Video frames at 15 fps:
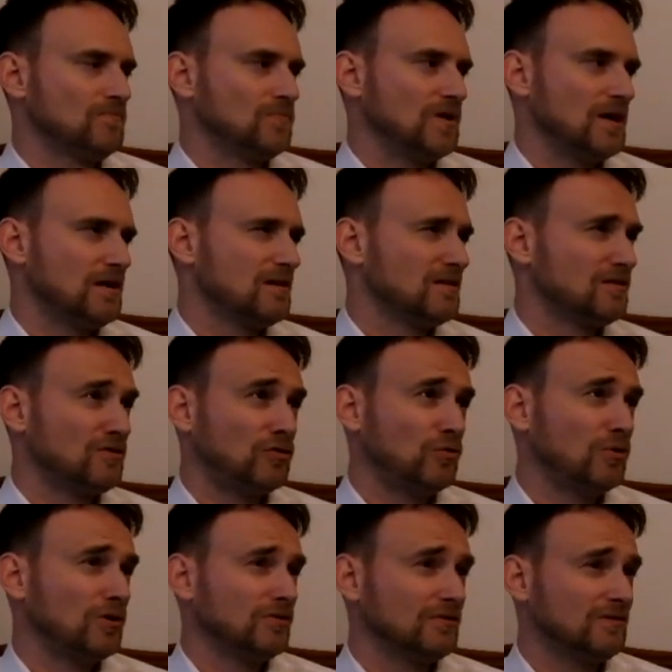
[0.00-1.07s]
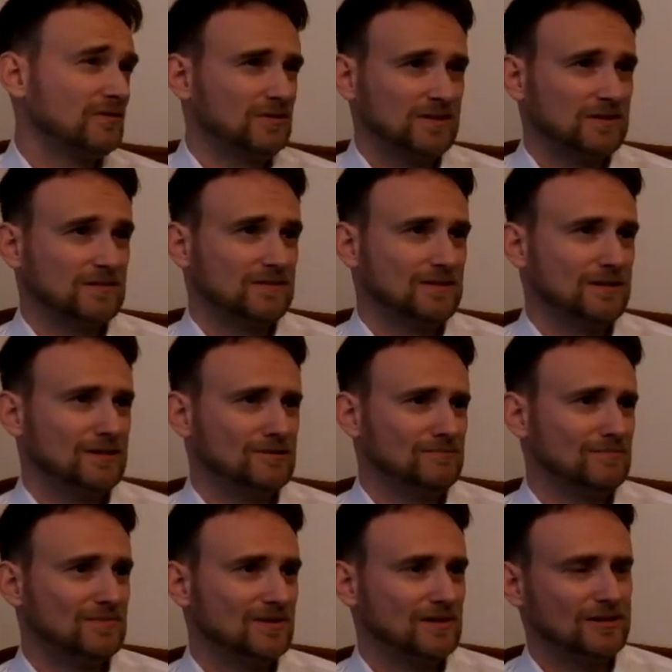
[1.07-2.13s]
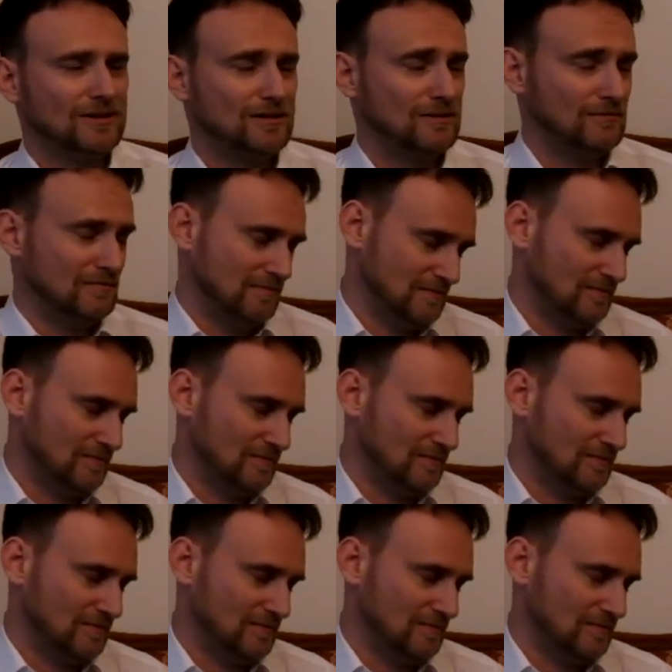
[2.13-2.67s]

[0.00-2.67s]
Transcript: then in two thousand sixteen, the